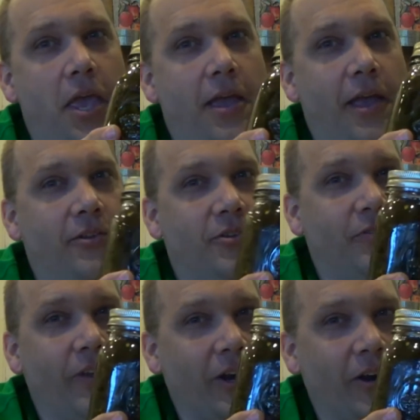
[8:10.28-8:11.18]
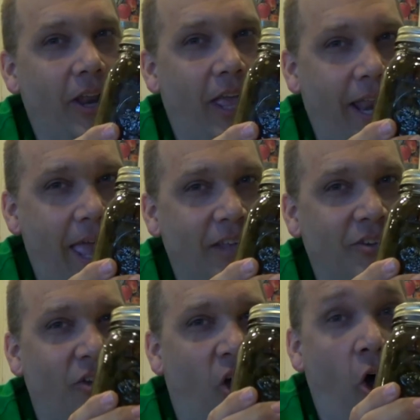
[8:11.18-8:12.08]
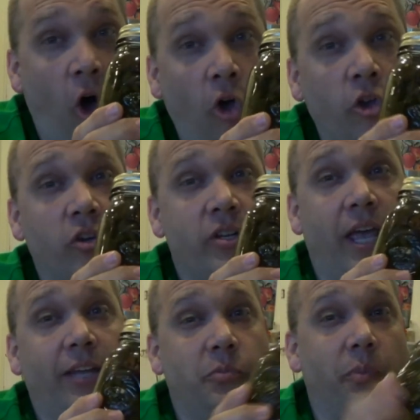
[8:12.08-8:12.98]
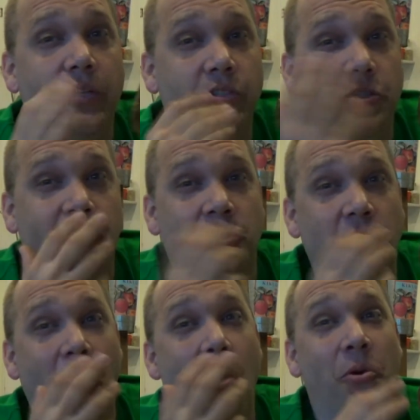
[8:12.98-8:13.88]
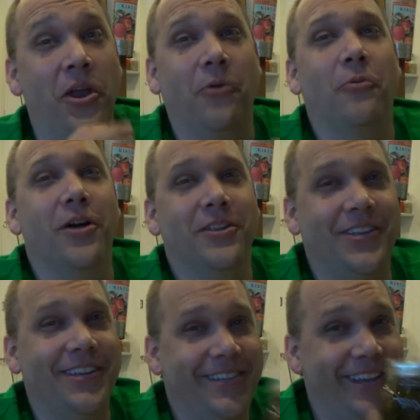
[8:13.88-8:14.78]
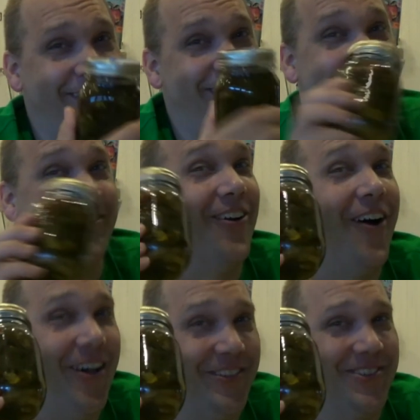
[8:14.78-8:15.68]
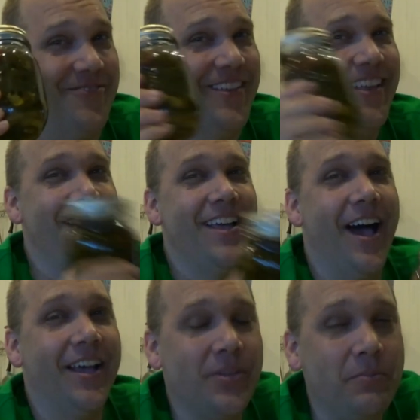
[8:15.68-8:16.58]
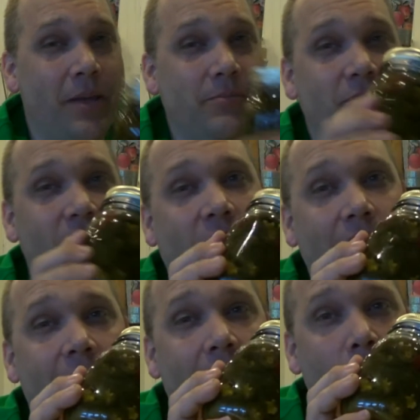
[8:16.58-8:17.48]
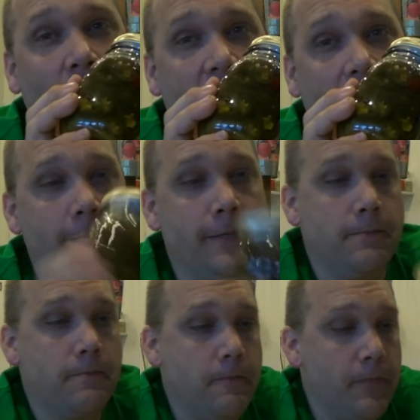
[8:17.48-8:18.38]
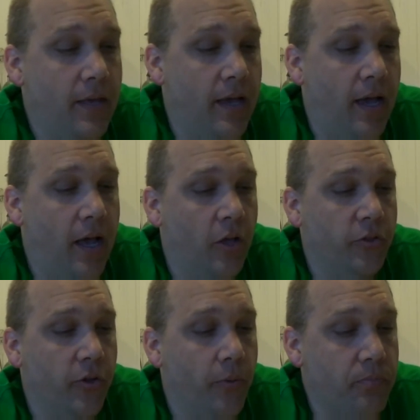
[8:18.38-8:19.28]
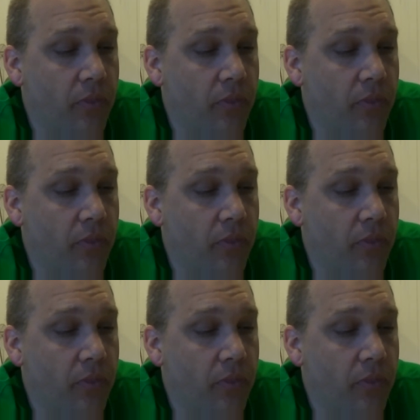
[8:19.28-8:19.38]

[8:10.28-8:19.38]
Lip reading: Because there's vinegar in it. It has all your taste buds just going at once. These are awesome. Sometimes these are called Cowboy Candies also.